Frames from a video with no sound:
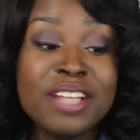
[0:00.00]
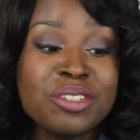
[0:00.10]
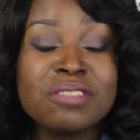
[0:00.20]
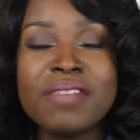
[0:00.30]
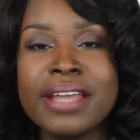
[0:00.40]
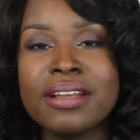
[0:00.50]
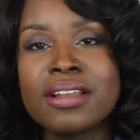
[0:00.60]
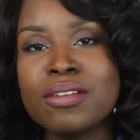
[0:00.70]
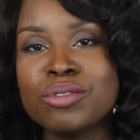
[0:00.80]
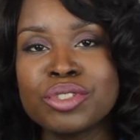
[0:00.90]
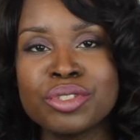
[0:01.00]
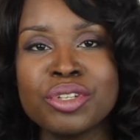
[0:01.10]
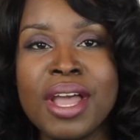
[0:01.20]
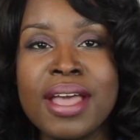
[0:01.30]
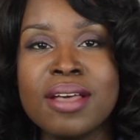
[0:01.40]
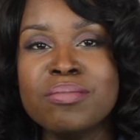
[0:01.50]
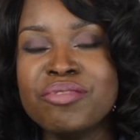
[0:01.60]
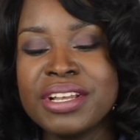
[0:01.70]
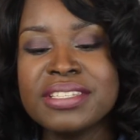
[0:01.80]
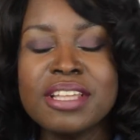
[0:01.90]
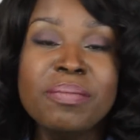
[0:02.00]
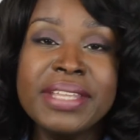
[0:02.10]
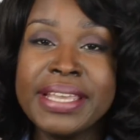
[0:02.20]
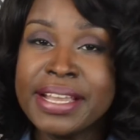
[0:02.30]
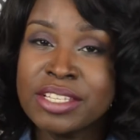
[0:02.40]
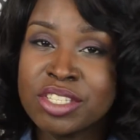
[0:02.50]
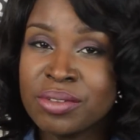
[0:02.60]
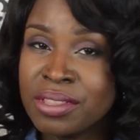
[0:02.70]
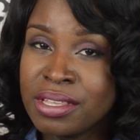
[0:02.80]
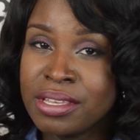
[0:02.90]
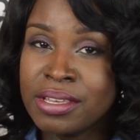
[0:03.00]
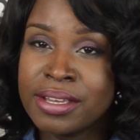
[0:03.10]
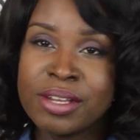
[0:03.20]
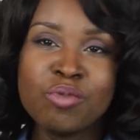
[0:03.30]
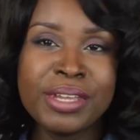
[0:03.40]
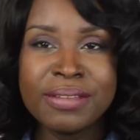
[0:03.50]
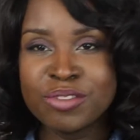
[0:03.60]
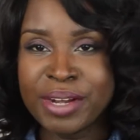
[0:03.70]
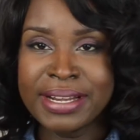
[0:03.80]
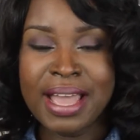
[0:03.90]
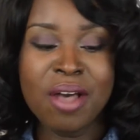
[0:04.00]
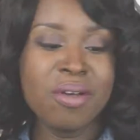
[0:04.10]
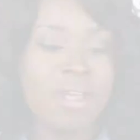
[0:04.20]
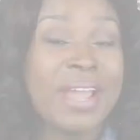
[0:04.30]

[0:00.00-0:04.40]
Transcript: I just find a closure brings something else to the weaves right now.